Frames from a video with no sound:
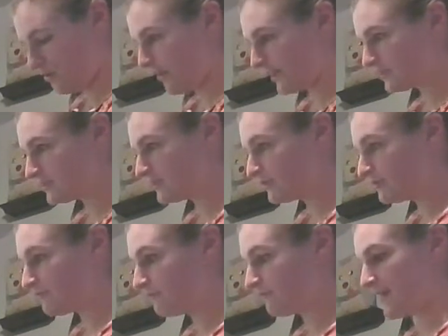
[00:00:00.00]
going
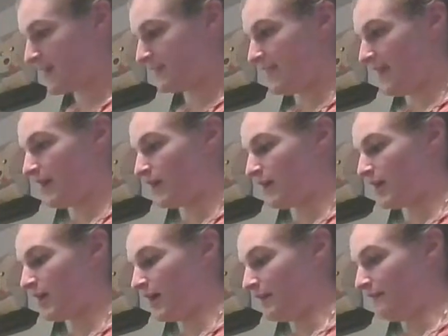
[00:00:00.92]
to find the
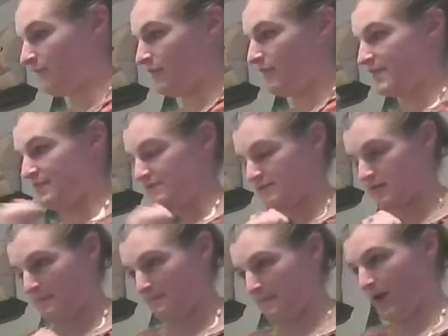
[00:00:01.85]
area of this
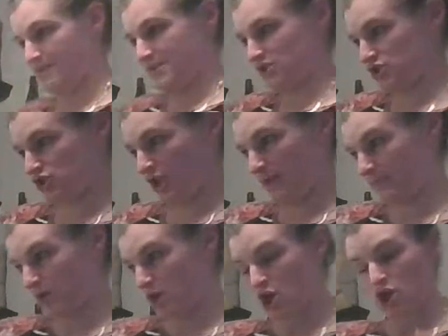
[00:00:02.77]
composite shape.
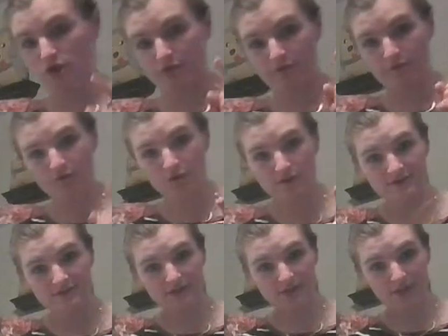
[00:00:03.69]
The
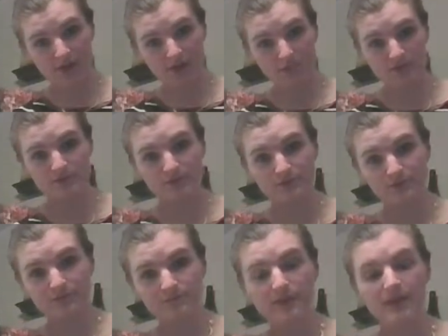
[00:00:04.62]
first thing we
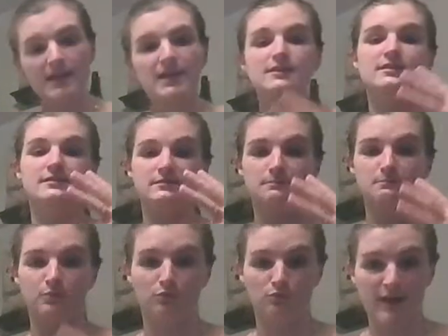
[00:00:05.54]
do is
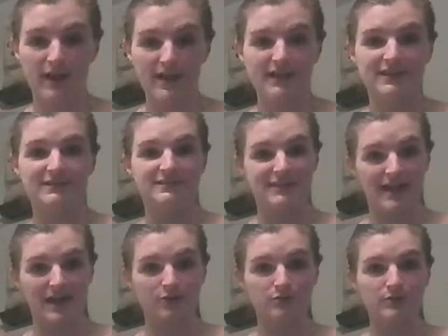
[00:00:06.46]
break it
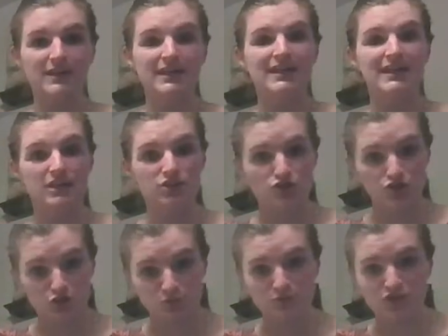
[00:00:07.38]
down
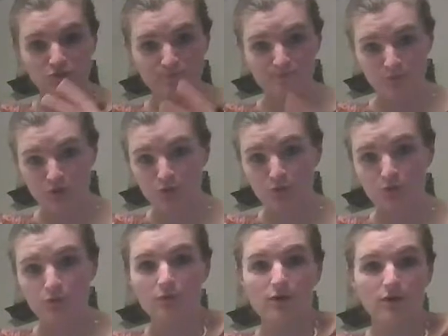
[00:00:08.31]
into
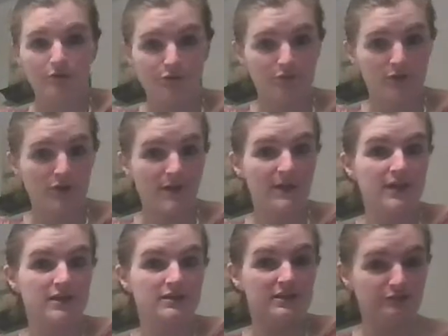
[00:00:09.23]
2 or
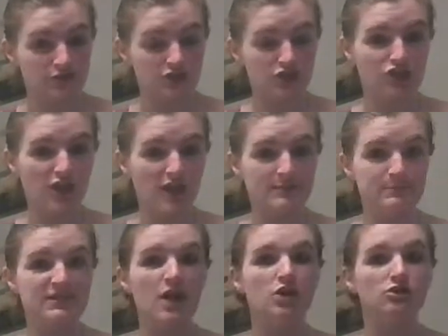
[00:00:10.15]
3 different
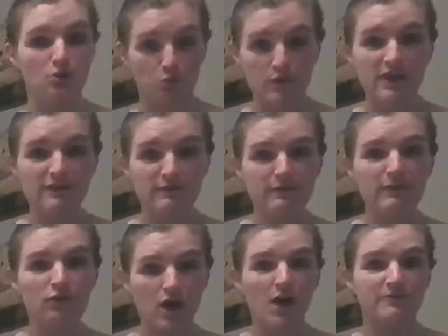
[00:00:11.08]
shapes that we
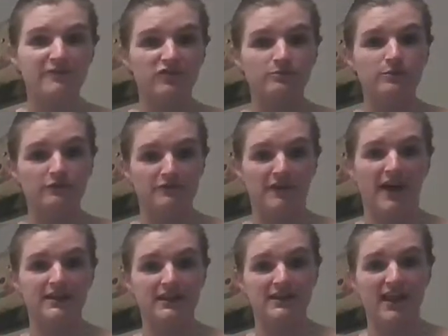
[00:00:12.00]
feel comfortable
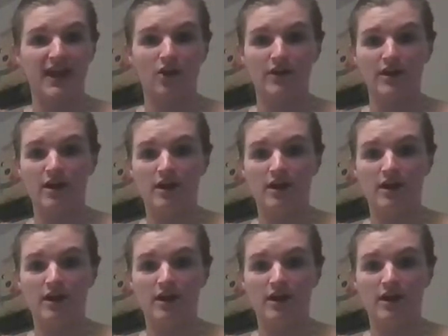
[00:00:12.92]
finding the area